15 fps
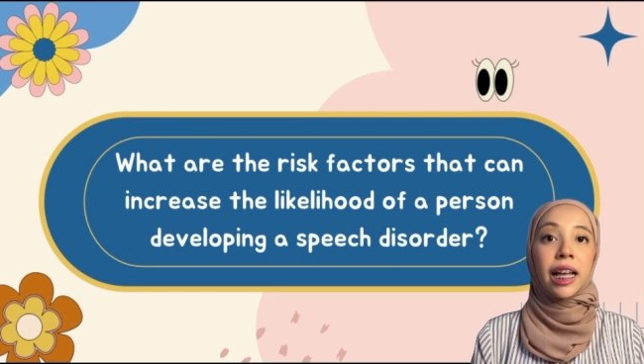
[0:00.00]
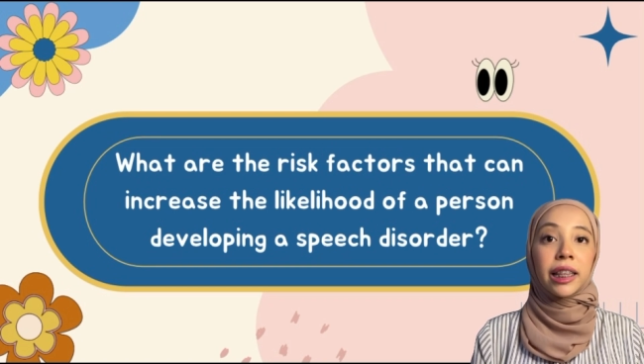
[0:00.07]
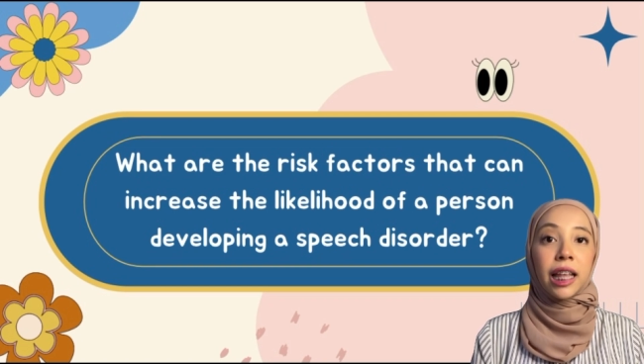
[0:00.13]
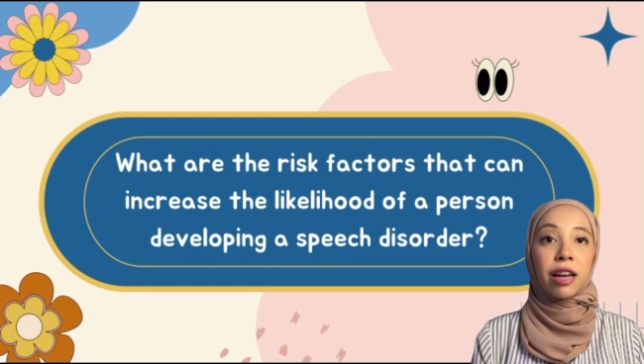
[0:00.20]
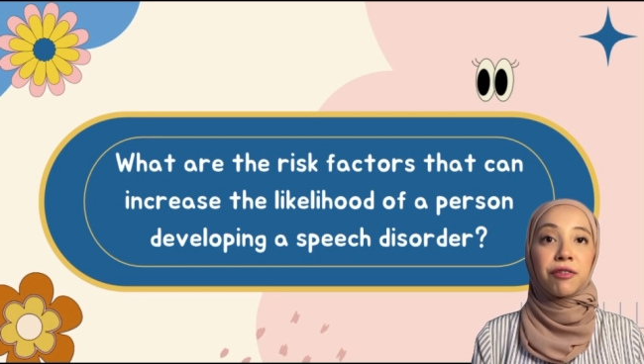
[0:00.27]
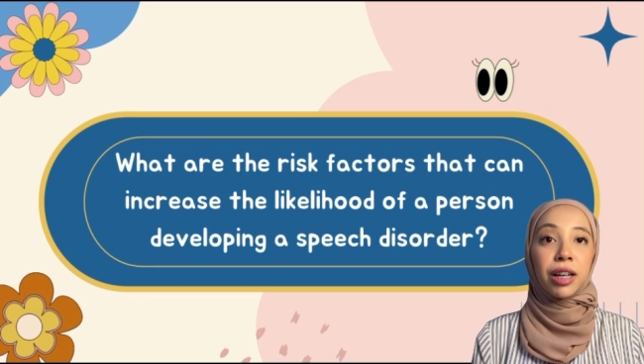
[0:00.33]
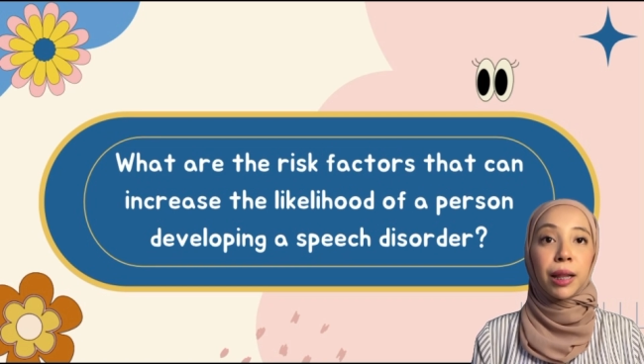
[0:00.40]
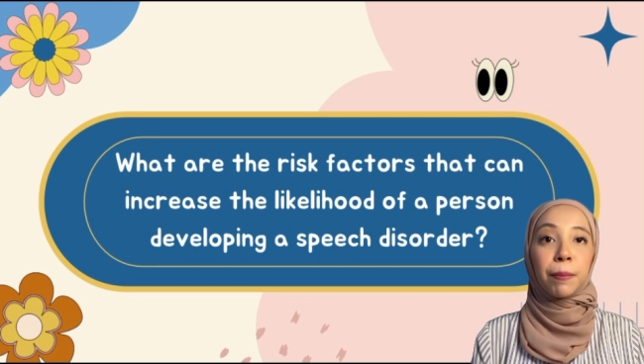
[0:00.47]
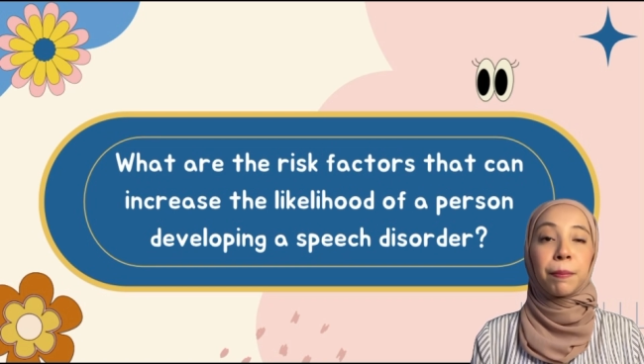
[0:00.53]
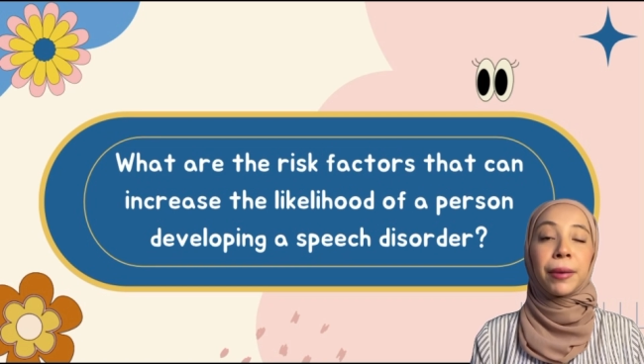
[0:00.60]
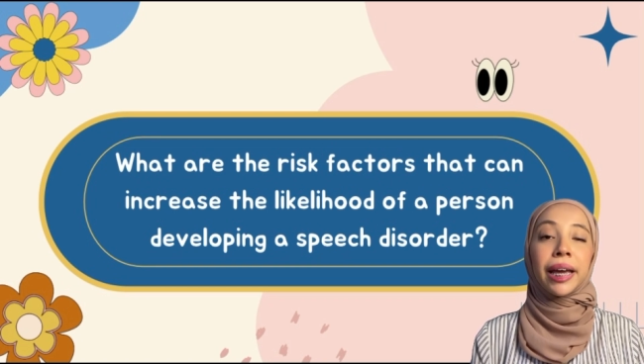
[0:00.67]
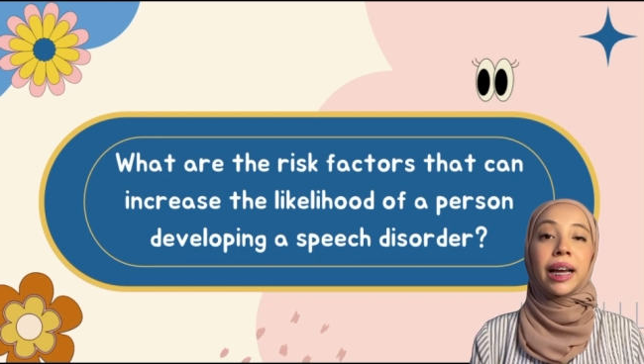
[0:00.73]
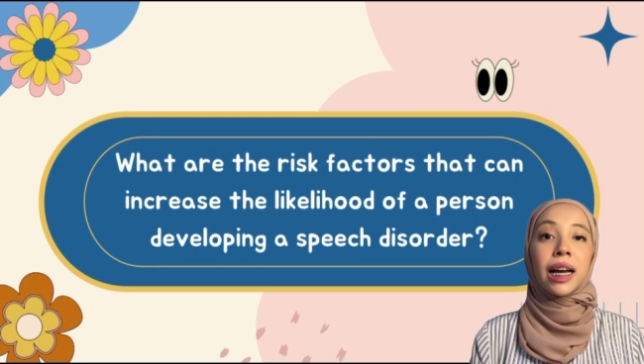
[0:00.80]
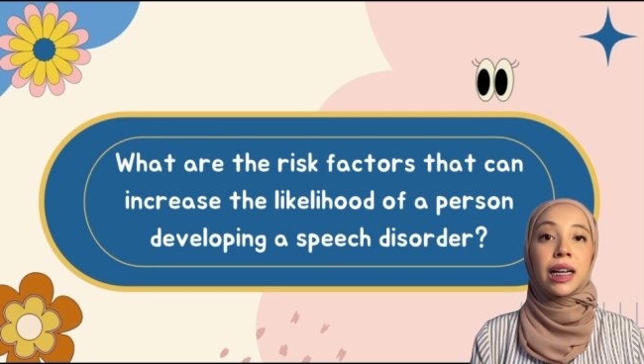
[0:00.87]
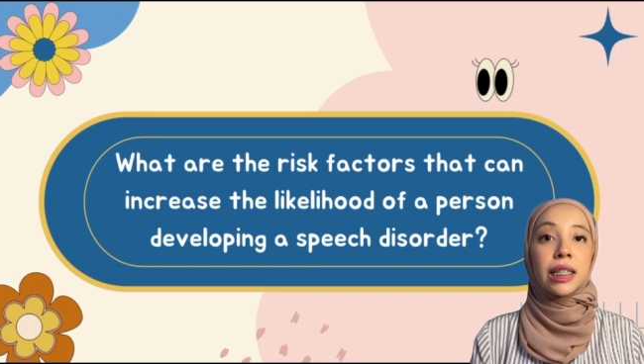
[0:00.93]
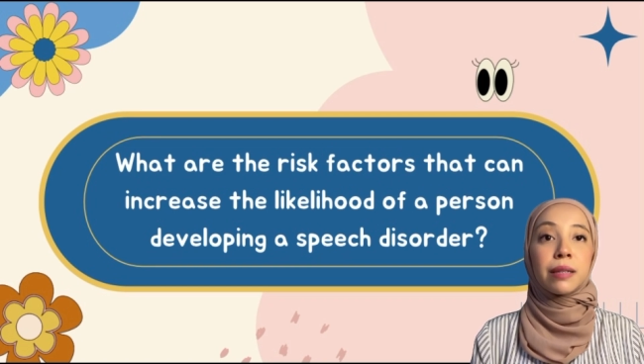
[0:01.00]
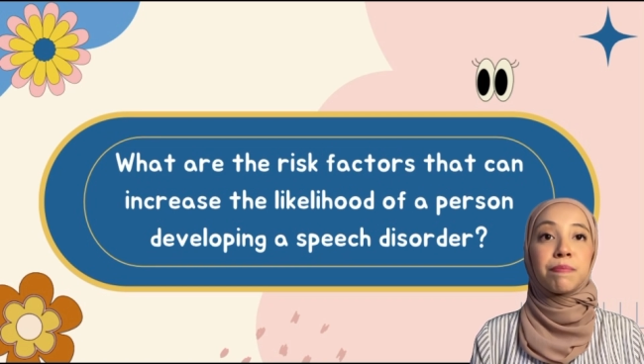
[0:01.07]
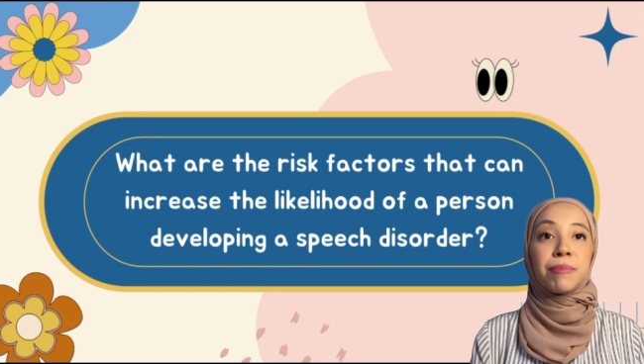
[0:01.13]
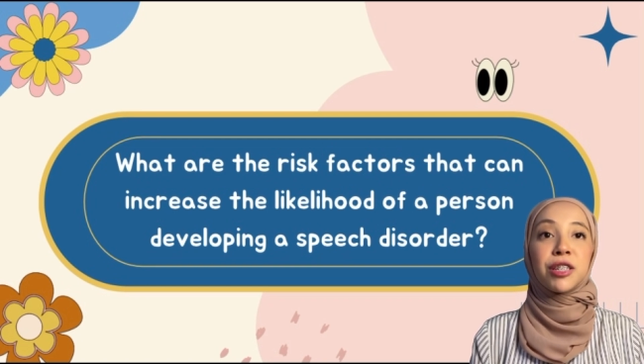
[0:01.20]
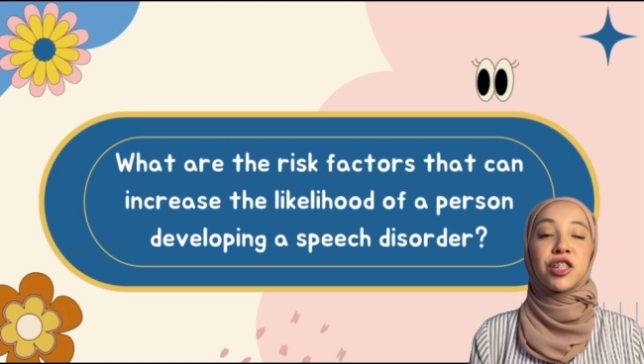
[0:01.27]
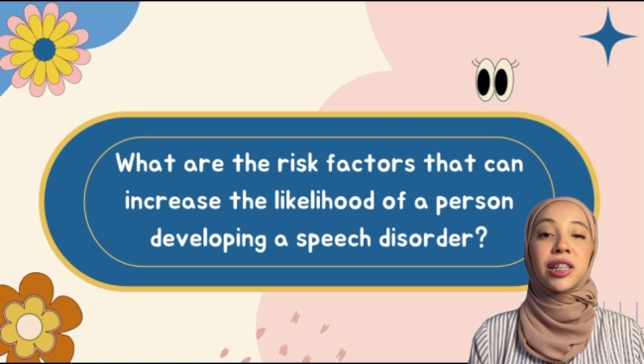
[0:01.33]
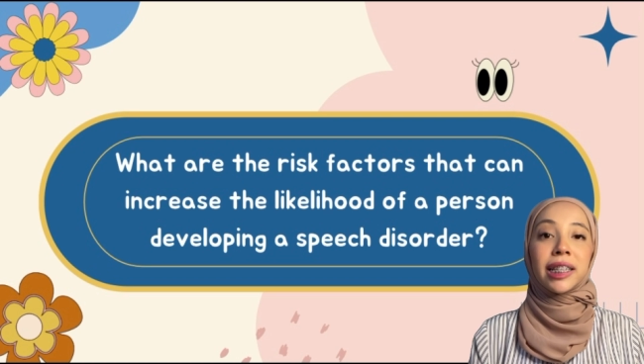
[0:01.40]
developing a
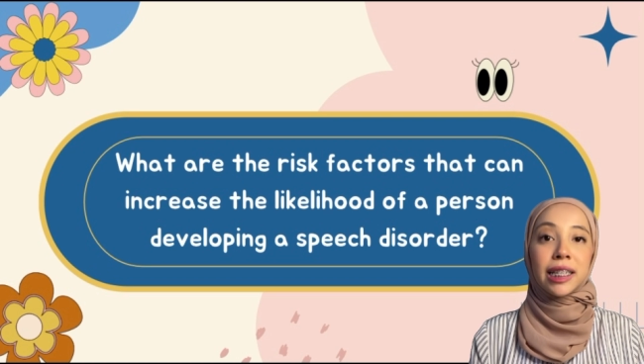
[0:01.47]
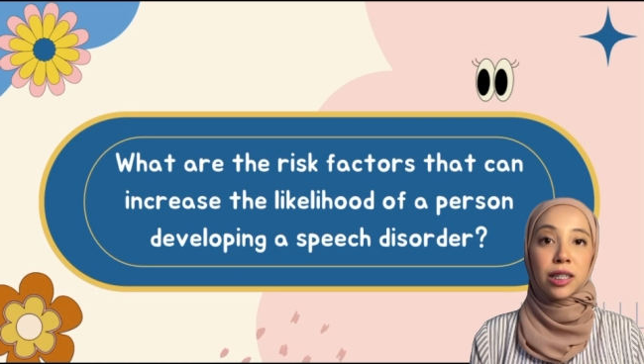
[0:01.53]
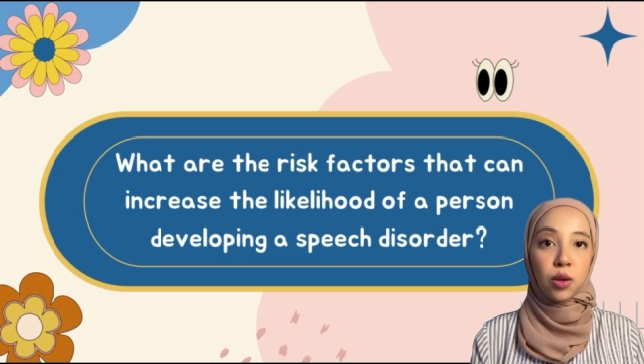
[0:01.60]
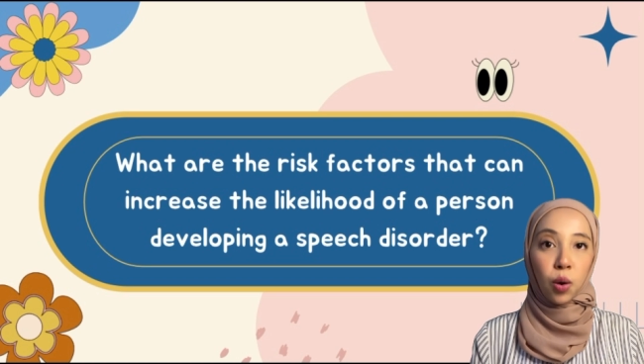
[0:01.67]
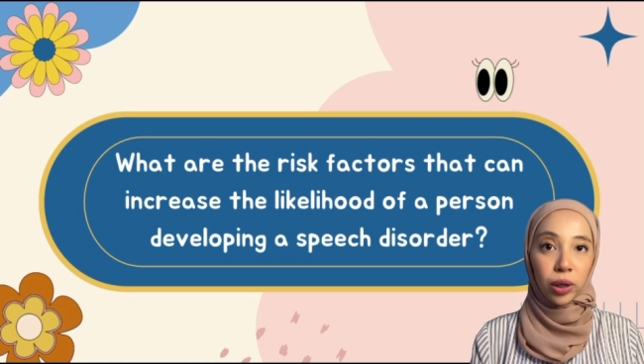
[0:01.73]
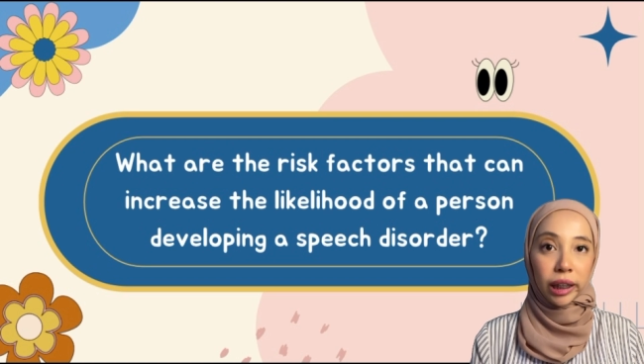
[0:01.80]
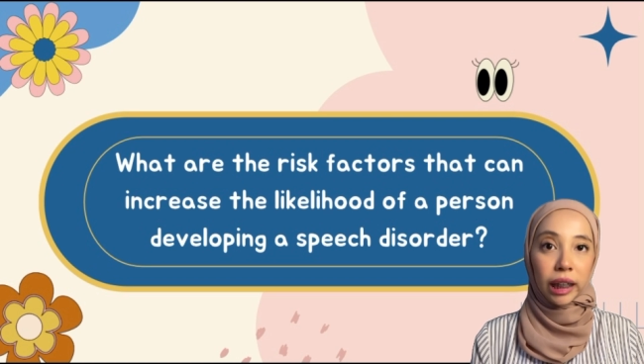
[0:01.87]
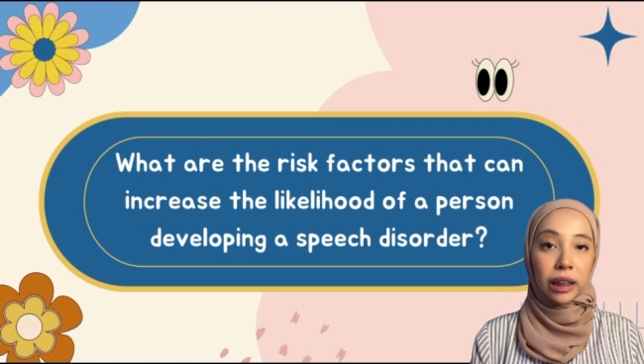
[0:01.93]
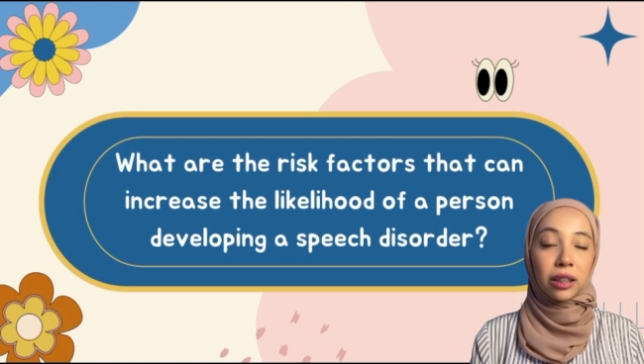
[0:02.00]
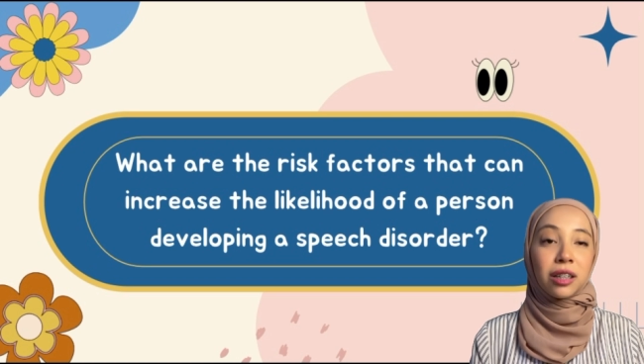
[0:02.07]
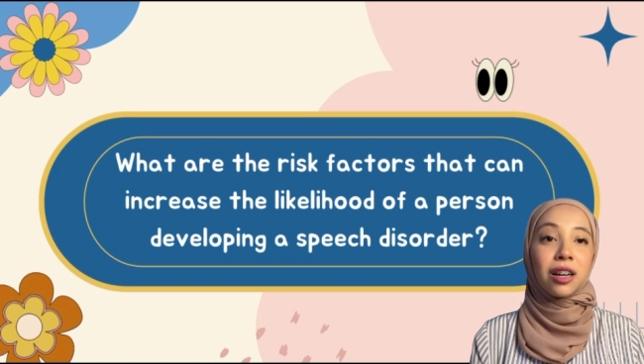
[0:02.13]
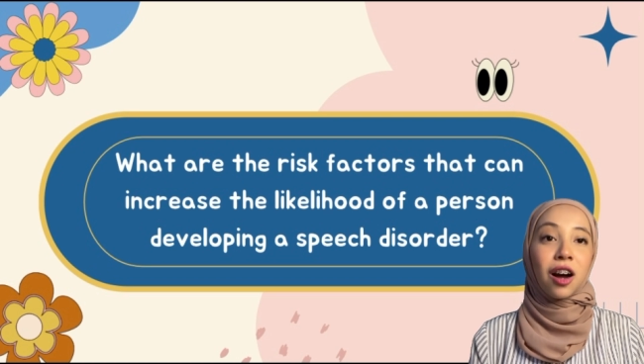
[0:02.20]
speech disorder.